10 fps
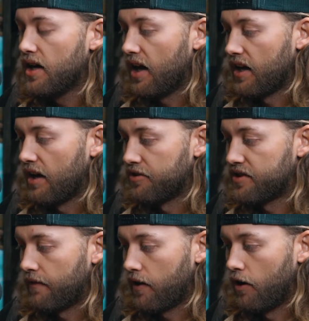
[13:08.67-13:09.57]
and have
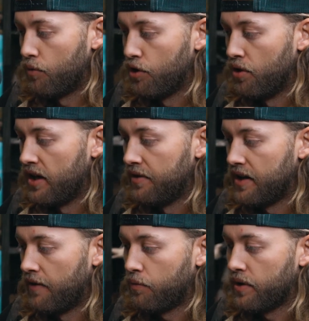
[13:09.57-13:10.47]
a real
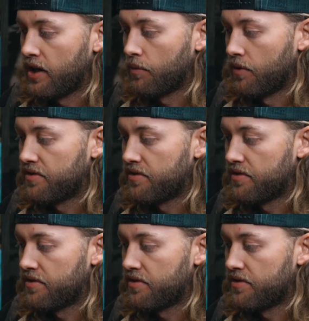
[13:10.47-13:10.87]
in-depth week when we're